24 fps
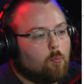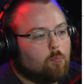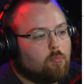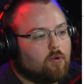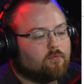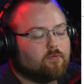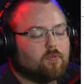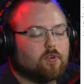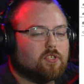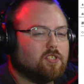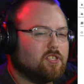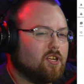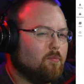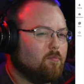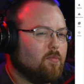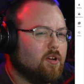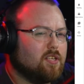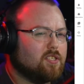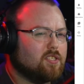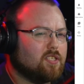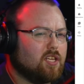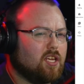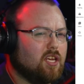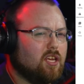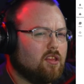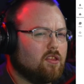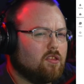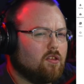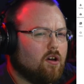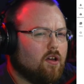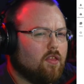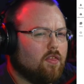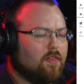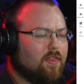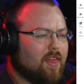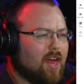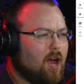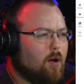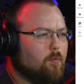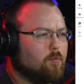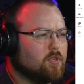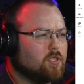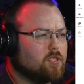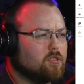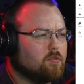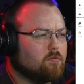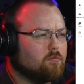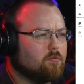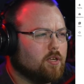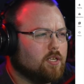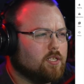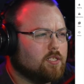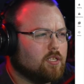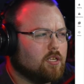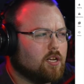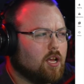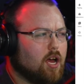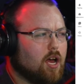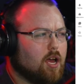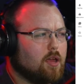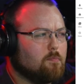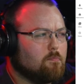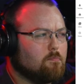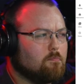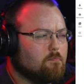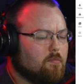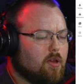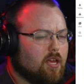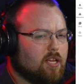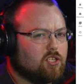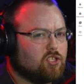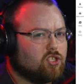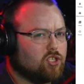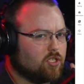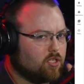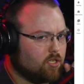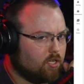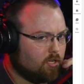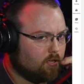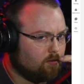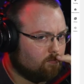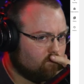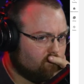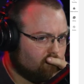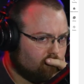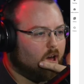But for some reason, he thought that was the reason I mentioned it.